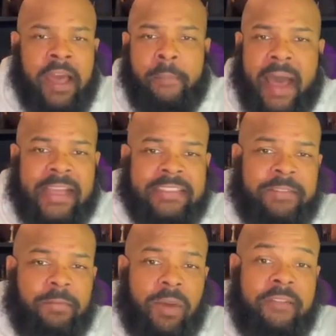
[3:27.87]
a
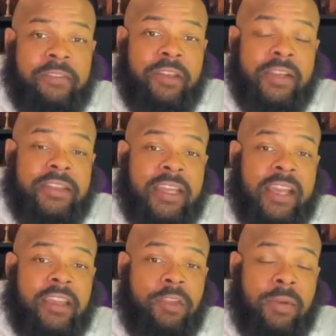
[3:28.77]
positive way for you to
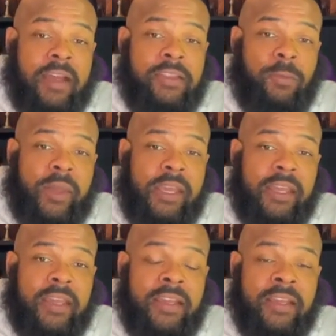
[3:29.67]
think throughout the
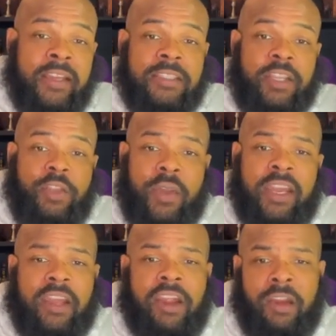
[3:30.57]
week so you
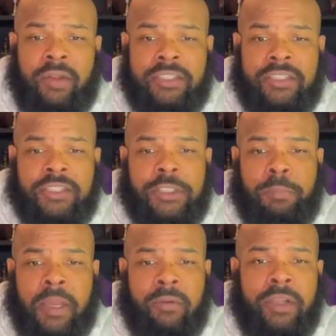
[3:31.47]
can encourage your
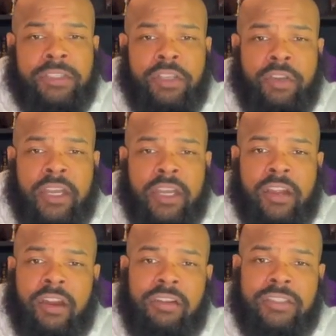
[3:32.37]
spirit, so you can
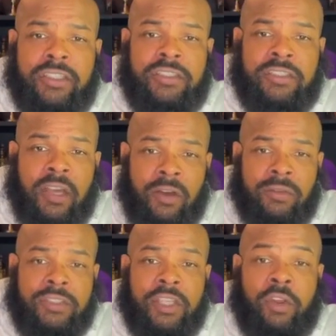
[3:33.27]
encourage your
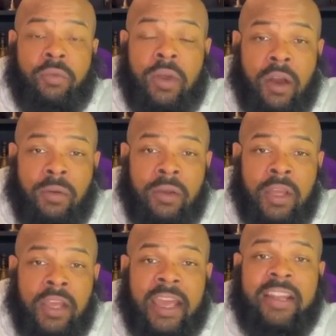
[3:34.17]
soul to grow
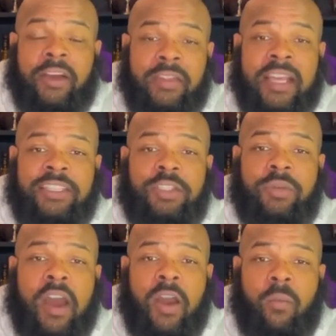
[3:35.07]
and know that you
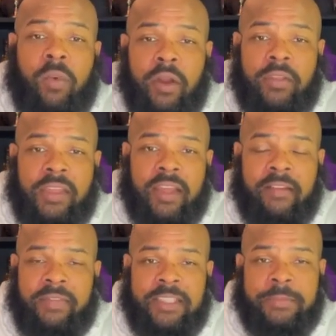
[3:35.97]
are worthy
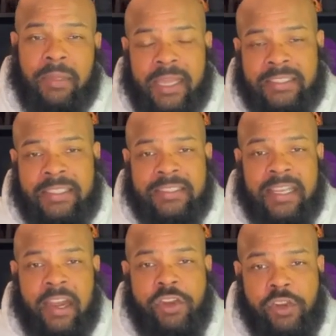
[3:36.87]
of these blessings
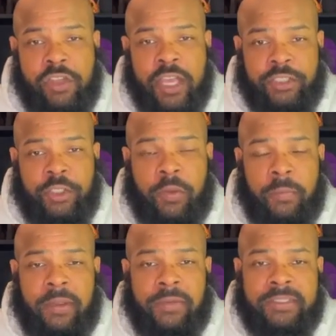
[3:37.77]
that are you, that you will
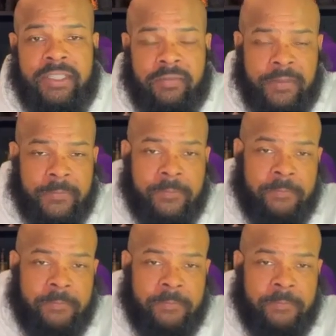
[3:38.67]
be receiving.